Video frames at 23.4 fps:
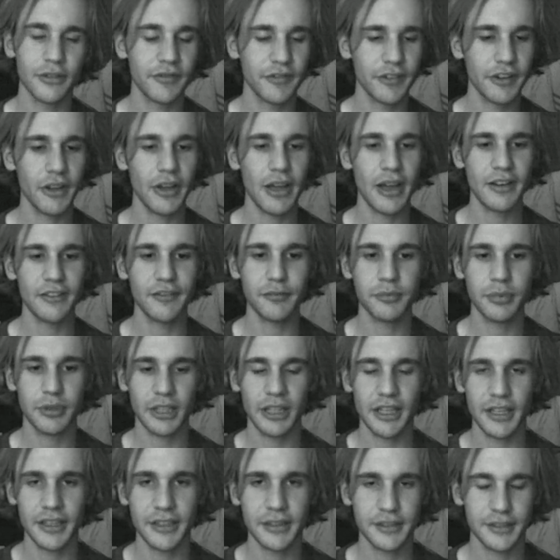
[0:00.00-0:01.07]
or feel out of
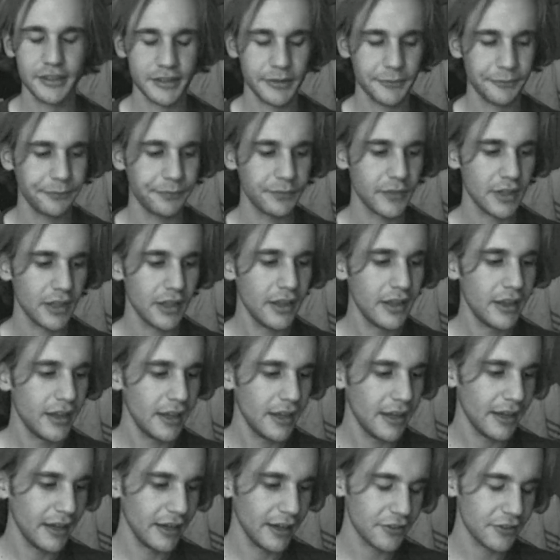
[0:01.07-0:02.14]
place.
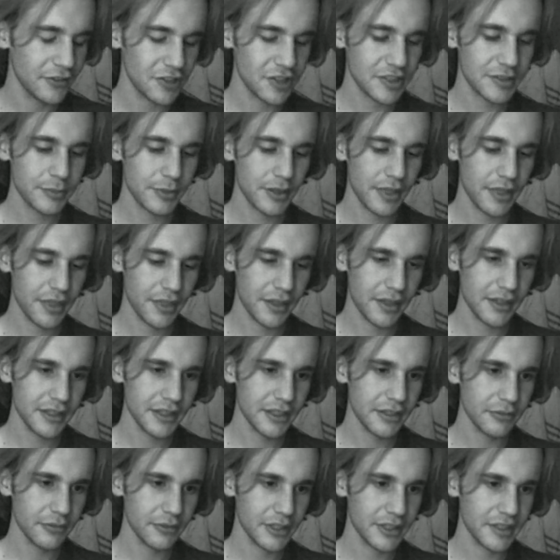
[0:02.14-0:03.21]
And I've just been
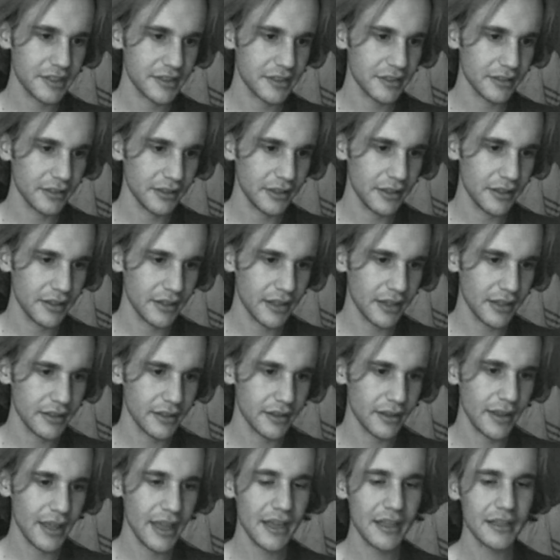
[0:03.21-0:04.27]
thinking recently that
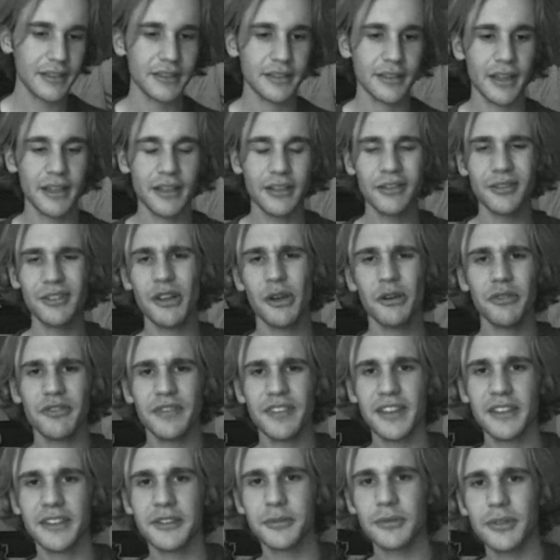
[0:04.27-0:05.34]
that's, I don't know if
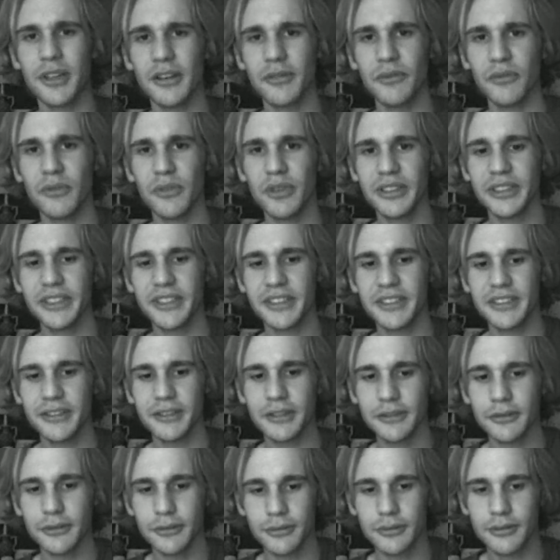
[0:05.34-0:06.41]
that's what I want to
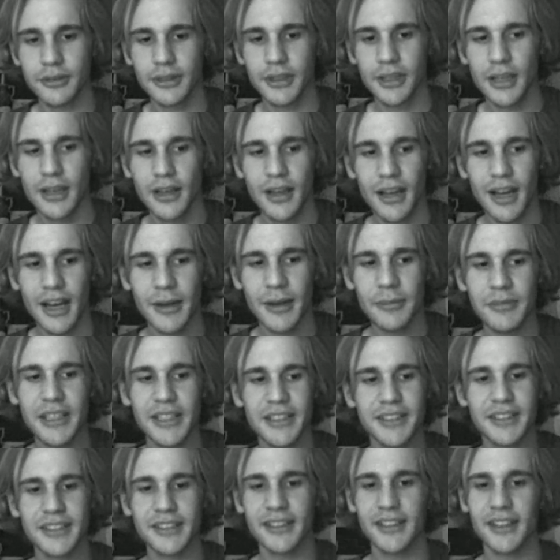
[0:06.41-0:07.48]
do. I'm
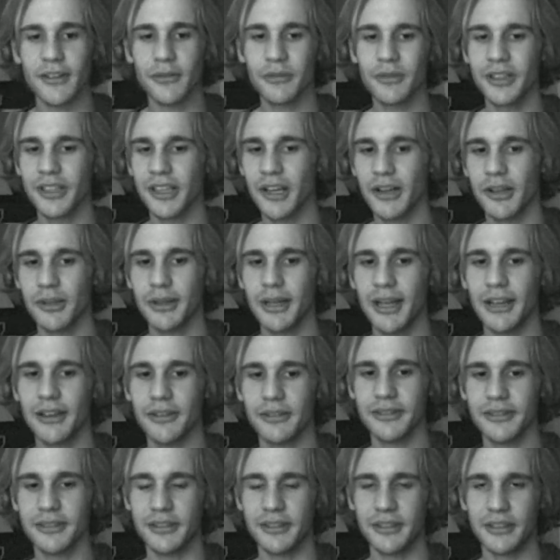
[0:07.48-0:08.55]
not saying I want to go
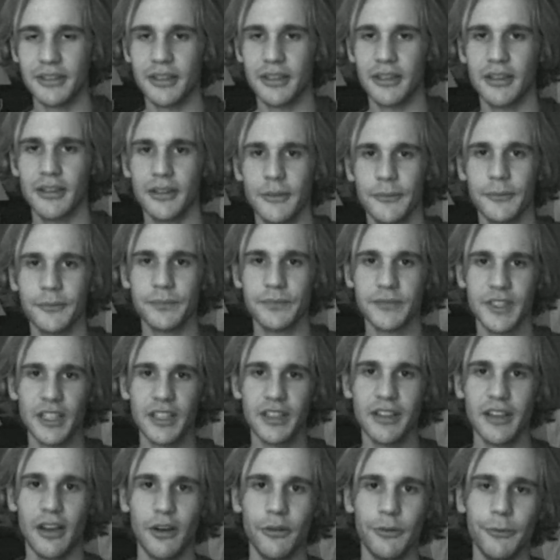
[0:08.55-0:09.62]
out and, you
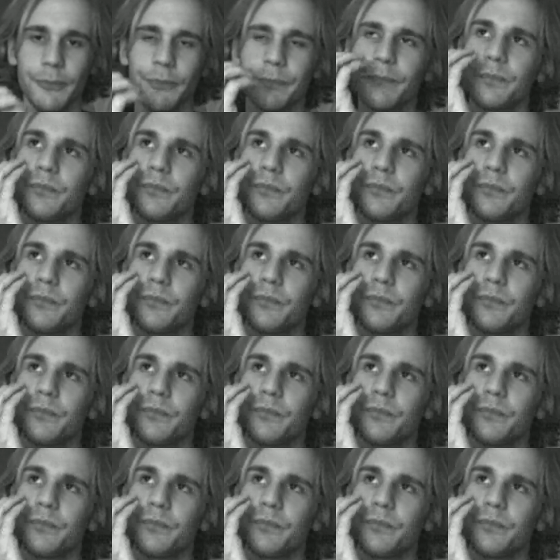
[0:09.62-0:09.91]
know,